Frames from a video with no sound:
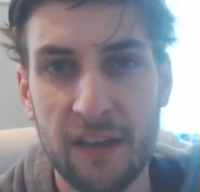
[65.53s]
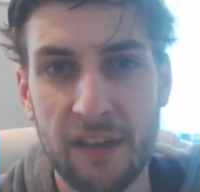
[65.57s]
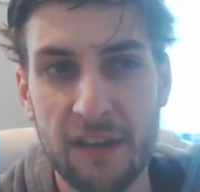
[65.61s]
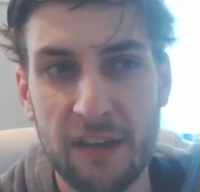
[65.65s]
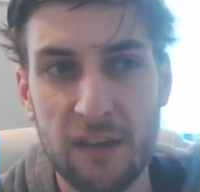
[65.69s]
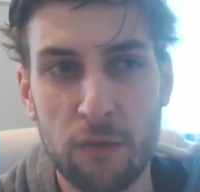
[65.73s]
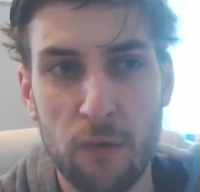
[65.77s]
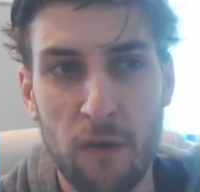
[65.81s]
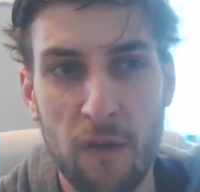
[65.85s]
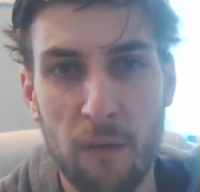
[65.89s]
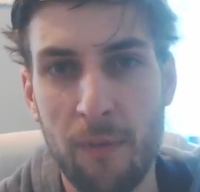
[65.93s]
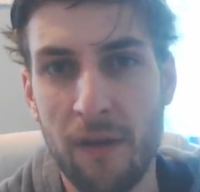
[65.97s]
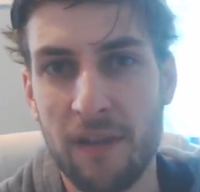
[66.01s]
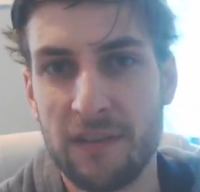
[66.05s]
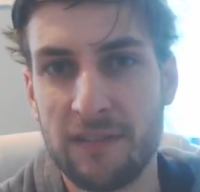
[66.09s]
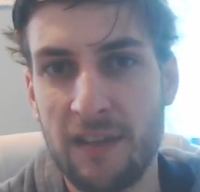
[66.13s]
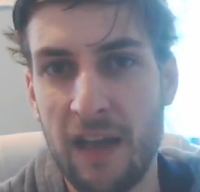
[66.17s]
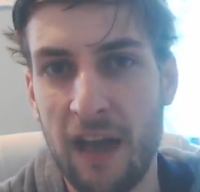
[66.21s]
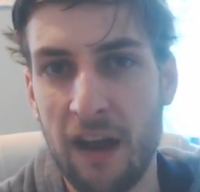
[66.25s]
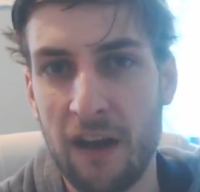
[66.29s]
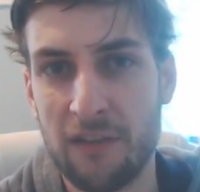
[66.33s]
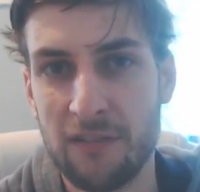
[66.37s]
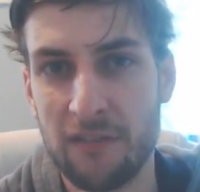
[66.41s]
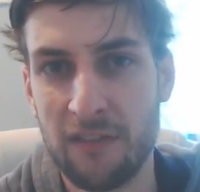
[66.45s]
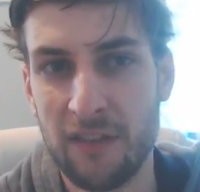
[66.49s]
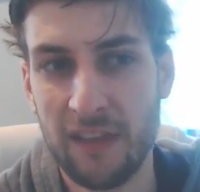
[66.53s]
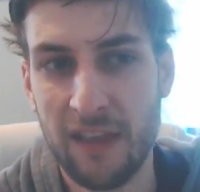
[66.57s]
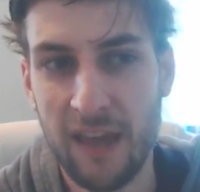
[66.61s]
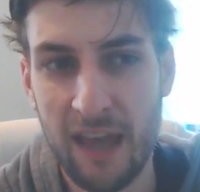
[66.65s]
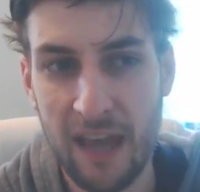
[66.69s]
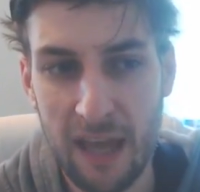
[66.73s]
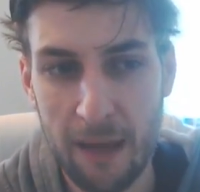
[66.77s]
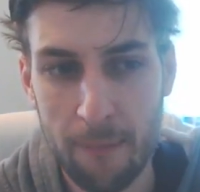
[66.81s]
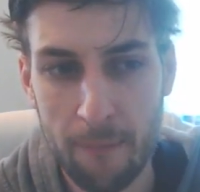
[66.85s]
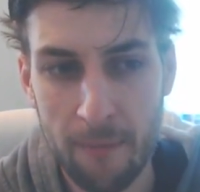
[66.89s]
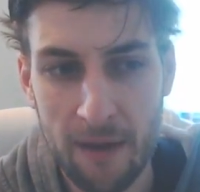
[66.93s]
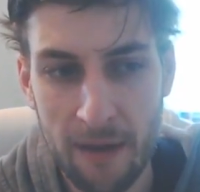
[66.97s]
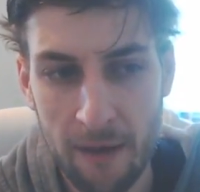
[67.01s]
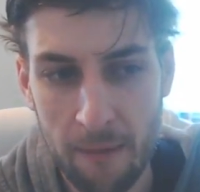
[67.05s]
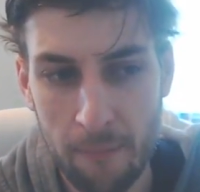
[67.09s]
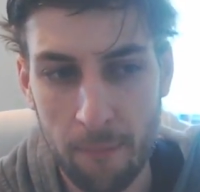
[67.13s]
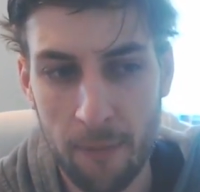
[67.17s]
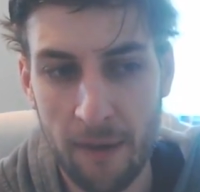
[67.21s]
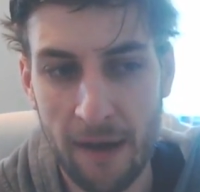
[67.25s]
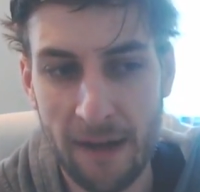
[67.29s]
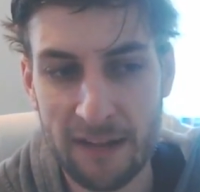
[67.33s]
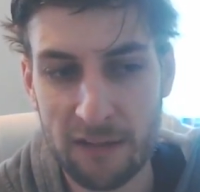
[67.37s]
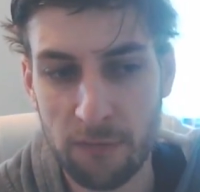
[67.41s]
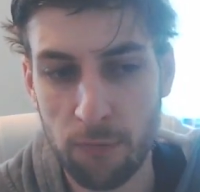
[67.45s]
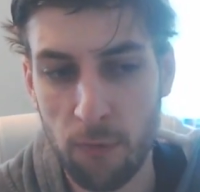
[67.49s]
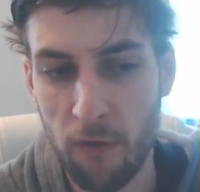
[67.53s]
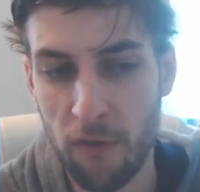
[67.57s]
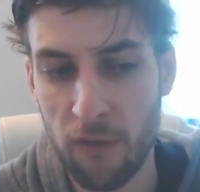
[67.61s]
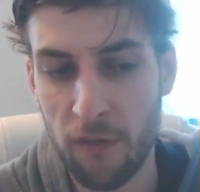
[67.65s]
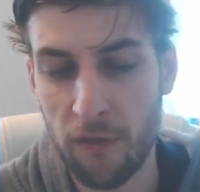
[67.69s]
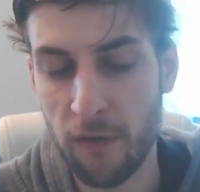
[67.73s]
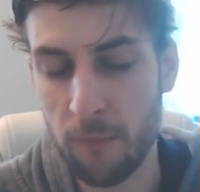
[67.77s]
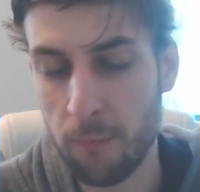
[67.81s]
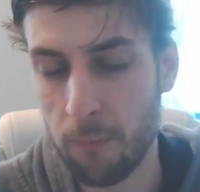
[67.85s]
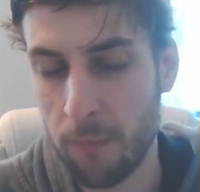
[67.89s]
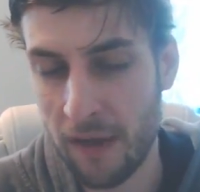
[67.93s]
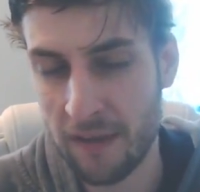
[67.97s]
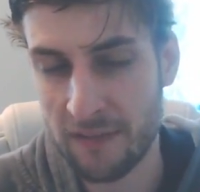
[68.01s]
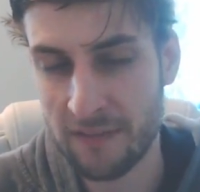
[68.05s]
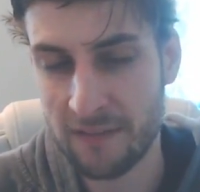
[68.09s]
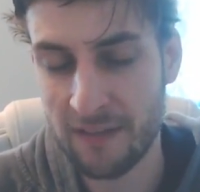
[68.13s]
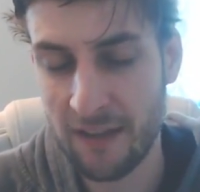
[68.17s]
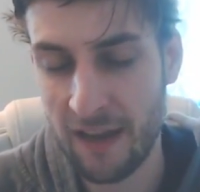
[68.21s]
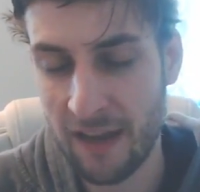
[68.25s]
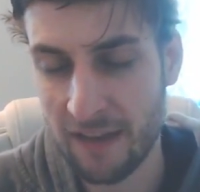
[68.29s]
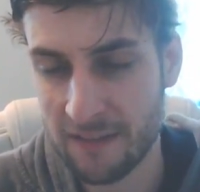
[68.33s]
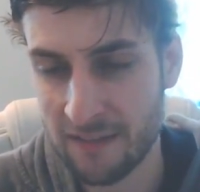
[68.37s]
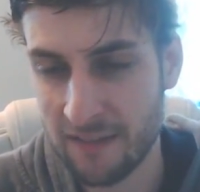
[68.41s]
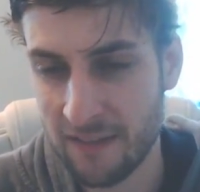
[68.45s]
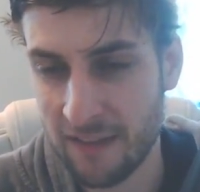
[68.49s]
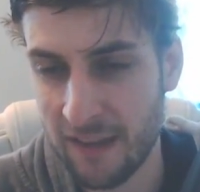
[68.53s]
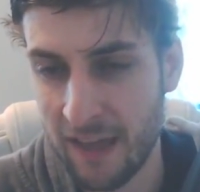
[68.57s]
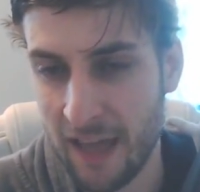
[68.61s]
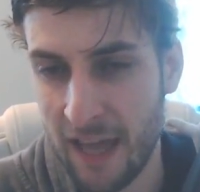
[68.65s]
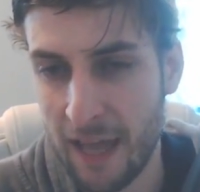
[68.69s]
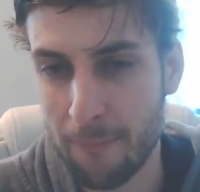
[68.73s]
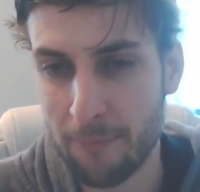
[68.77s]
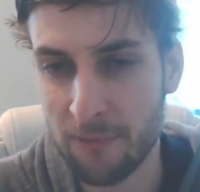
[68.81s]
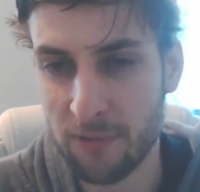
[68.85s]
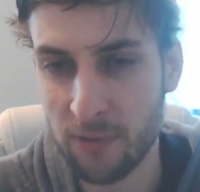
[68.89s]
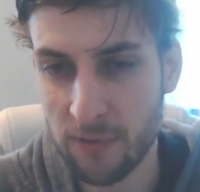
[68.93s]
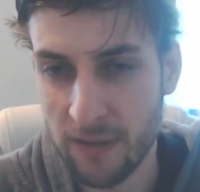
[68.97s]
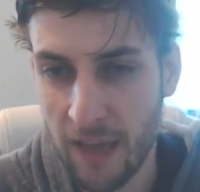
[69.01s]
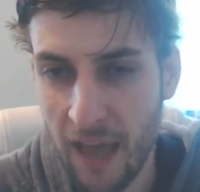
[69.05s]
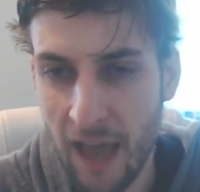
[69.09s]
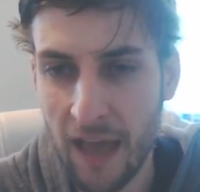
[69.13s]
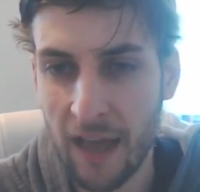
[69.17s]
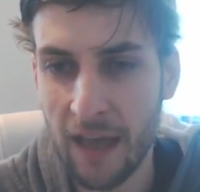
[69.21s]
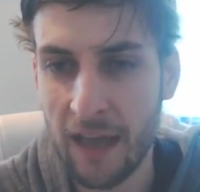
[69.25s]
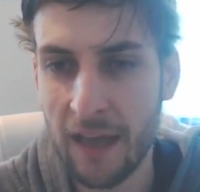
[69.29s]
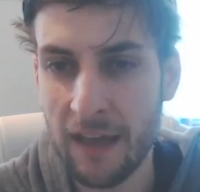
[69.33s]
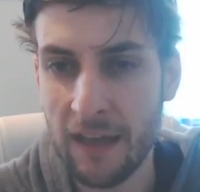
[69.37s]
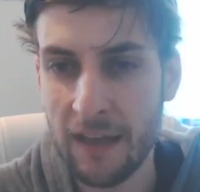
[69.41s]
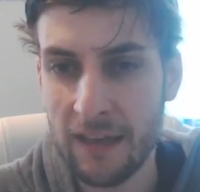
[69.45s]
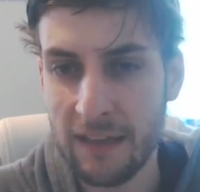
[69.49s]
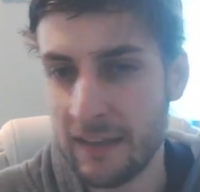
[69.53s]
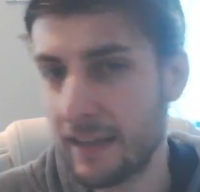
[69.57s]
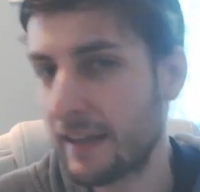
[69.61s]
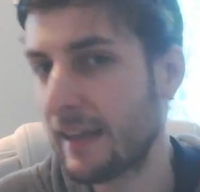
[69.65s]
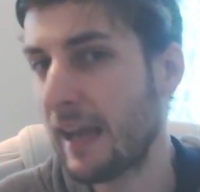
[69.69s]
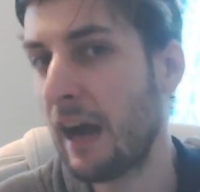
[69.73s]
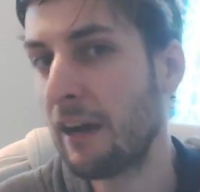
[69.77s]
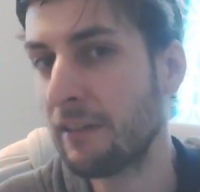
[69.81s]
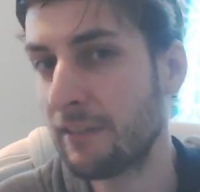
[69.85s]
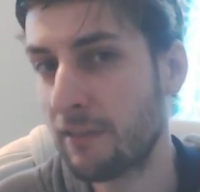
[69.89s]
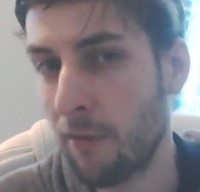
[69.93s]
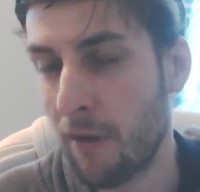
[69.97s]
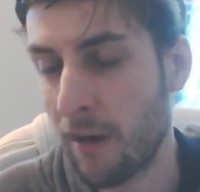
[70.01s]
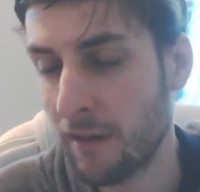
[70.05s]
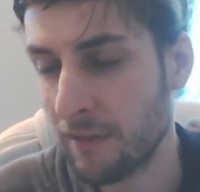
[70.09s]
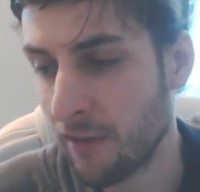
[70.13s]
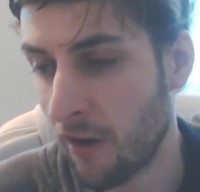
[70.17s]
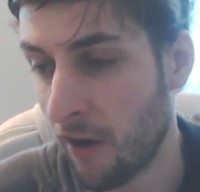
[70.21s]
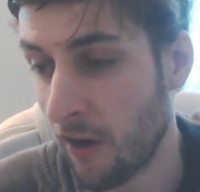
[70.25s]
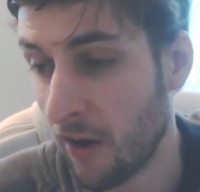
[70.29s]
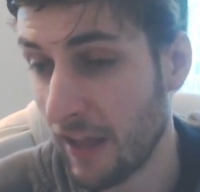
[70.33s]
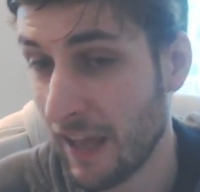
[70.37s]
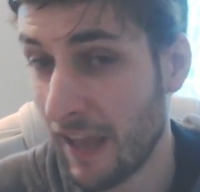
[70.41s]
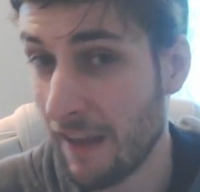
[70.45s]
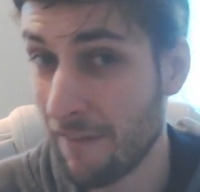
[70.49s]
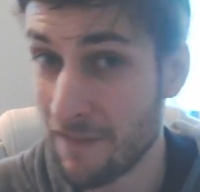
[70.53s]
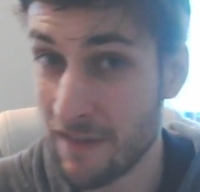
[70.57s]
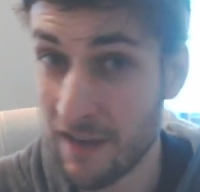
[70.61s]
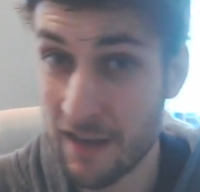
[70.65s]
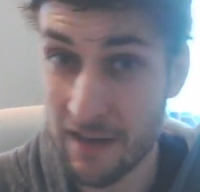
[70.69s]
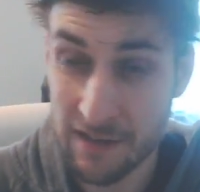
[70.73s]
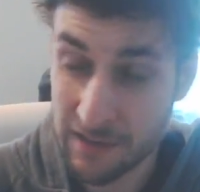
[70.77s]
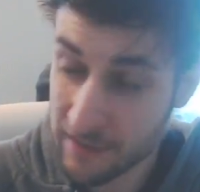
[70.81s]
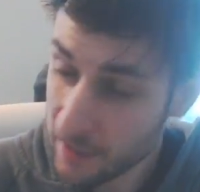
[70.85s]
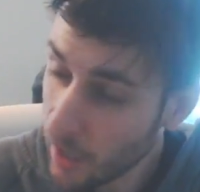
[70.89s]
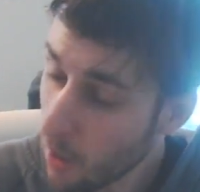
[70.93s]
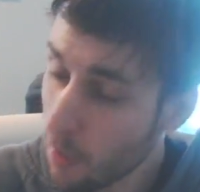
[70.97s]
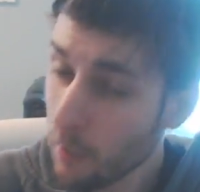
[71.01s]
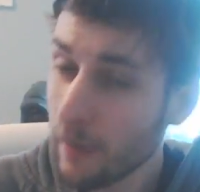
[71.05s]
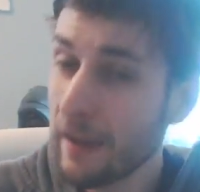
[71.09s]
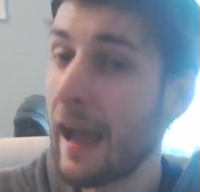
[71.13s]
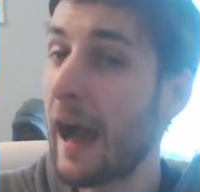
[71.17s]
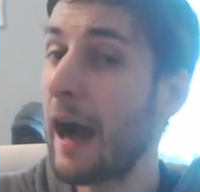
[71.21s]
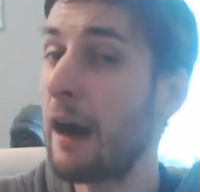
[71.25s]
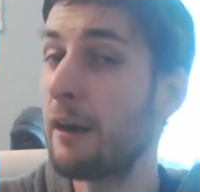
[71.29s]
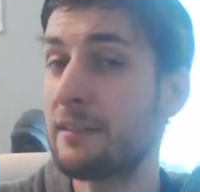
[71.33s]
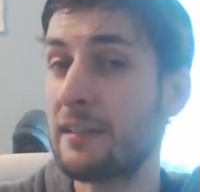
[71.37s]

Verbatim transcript: He's one of the best taggers in the game, Bite's one of the best attacks in the game, so yeah, you count Tyranitar. If you don't count